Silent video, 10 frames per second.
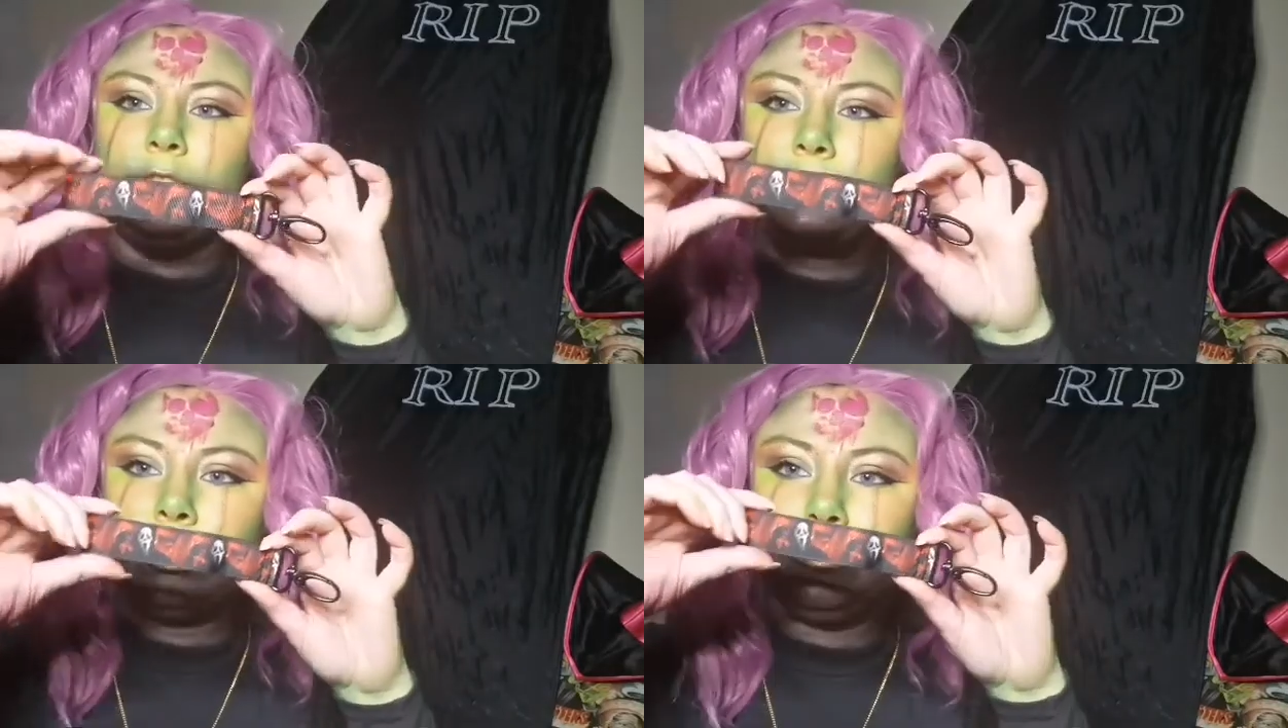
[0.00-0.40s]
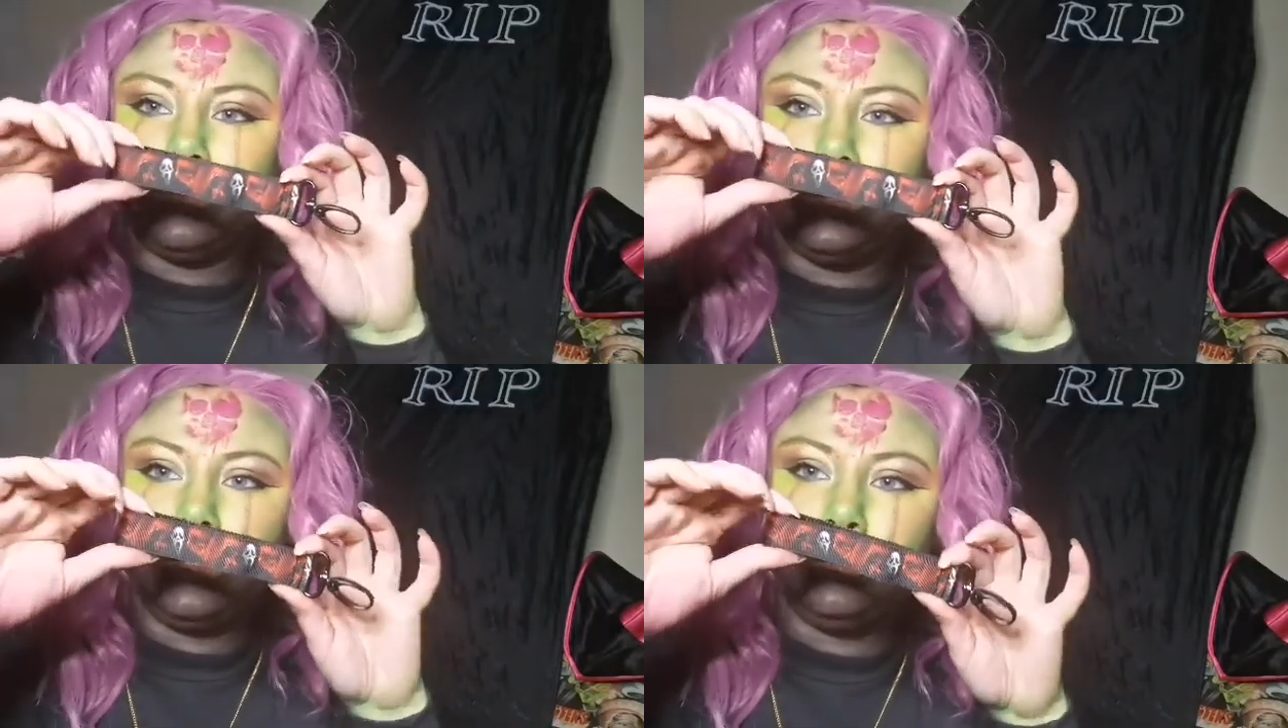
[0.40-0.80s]
Cute
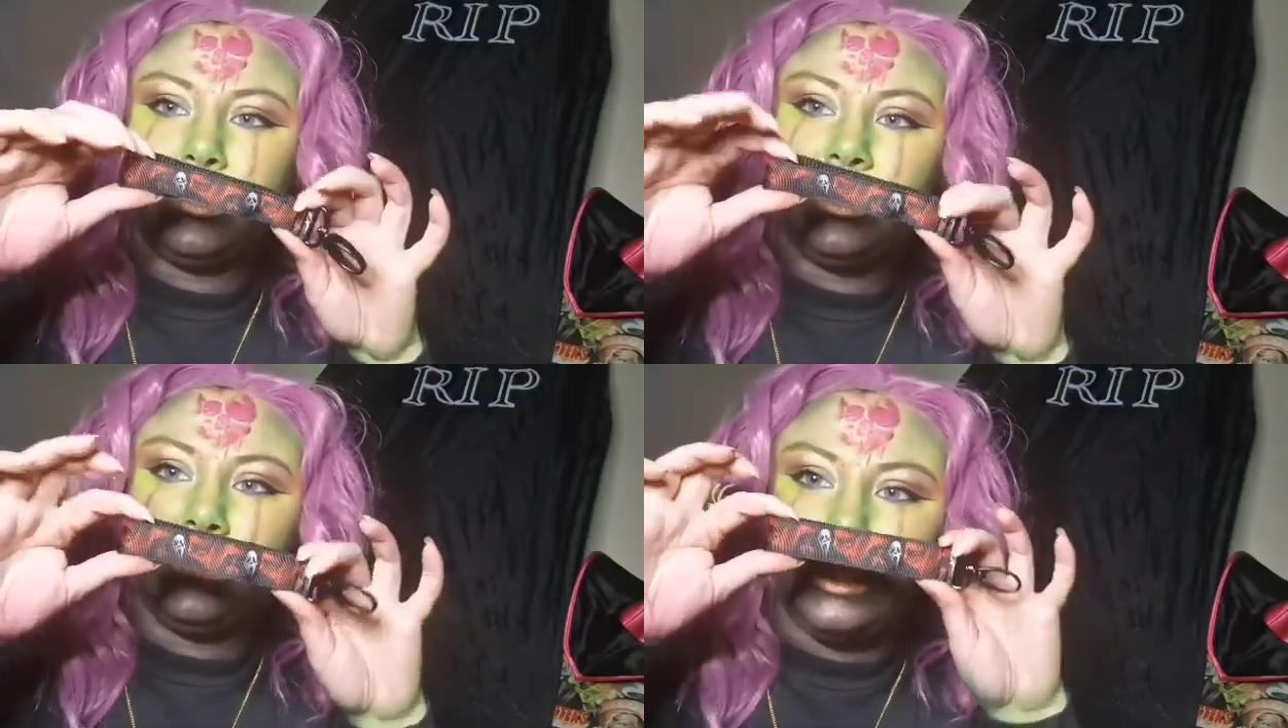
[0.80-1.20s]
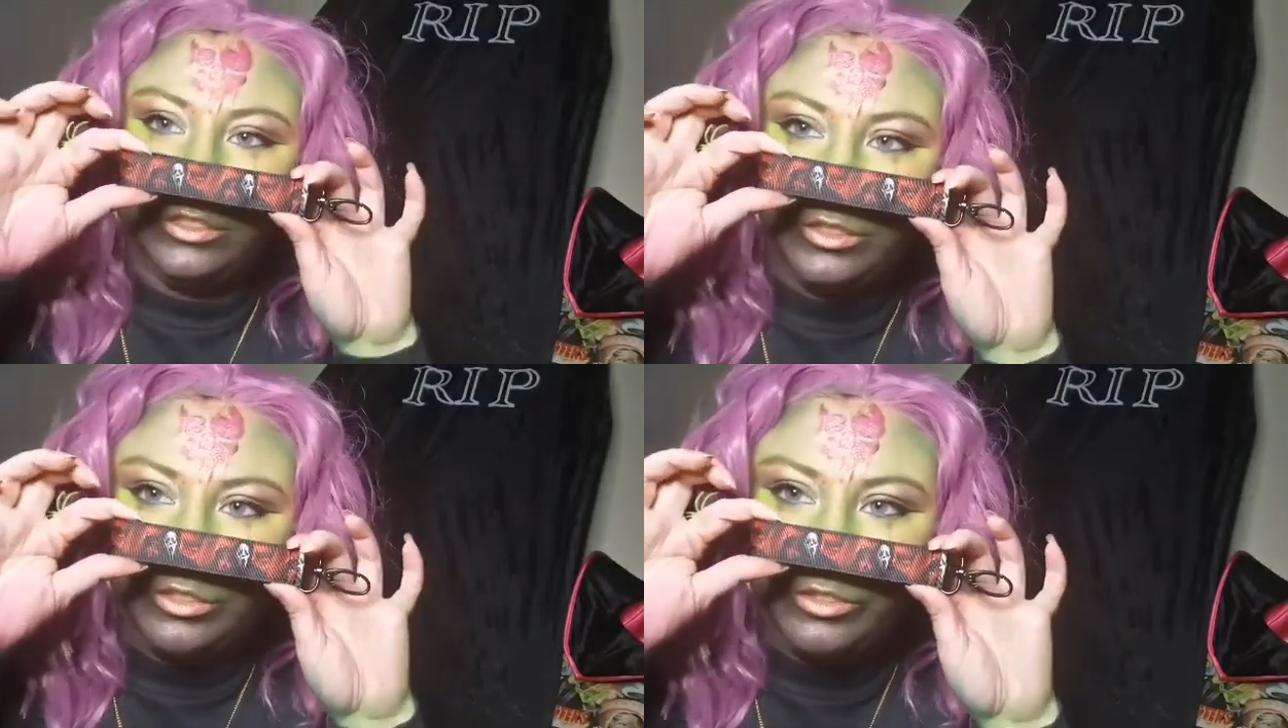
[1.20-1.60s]
bird. I
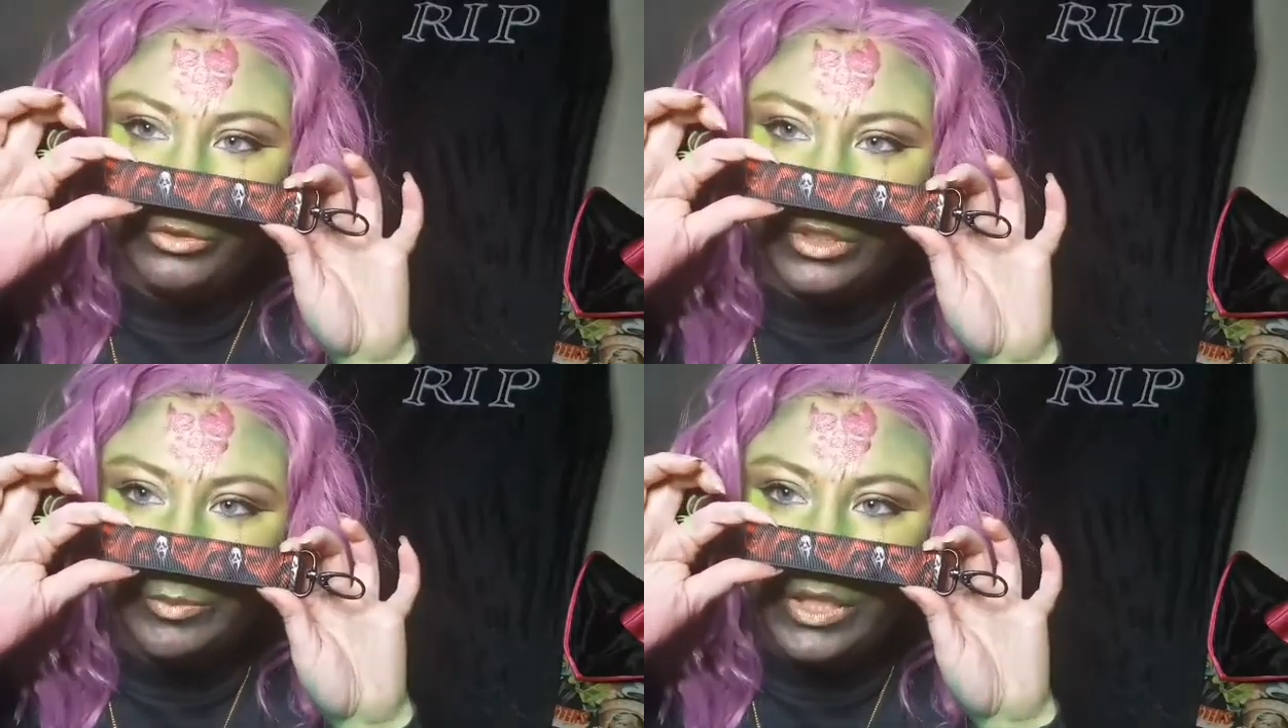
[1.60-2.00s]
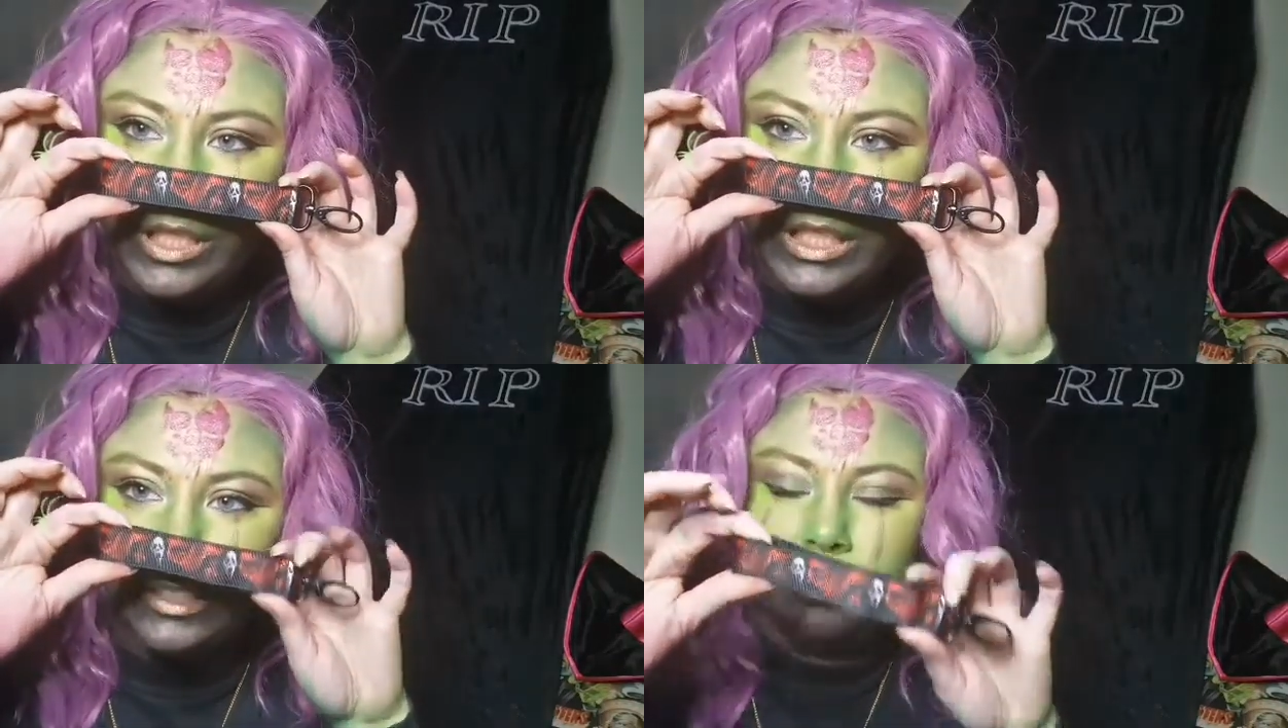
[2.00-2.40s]
just got Scream on
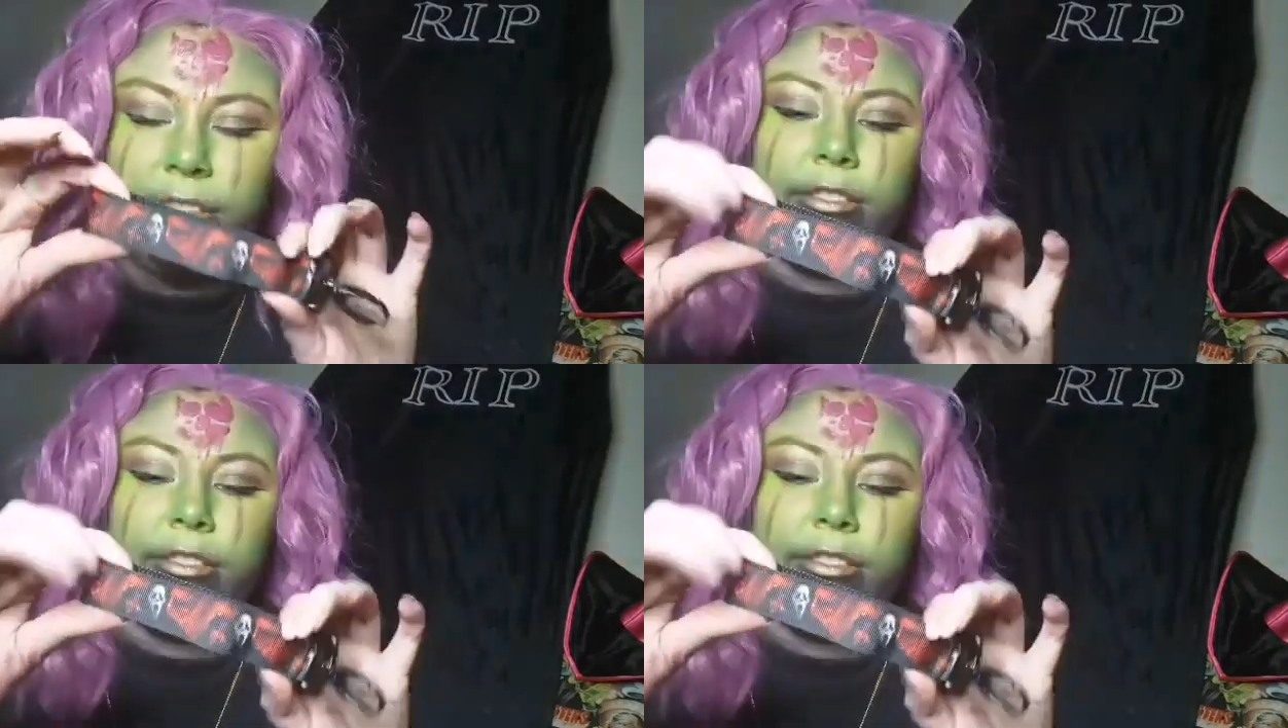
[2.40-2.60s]
it.